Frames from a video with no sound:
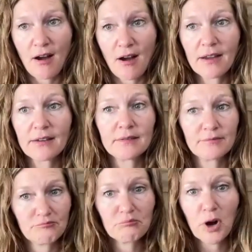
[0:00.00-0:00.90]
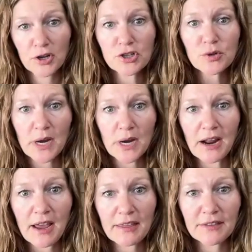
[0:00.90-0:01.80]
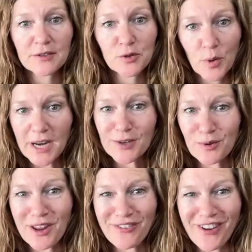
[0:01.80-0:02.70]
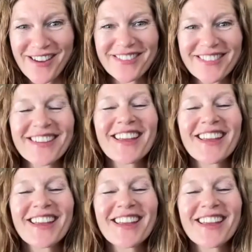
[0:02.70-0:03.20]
On March 29th, 2025.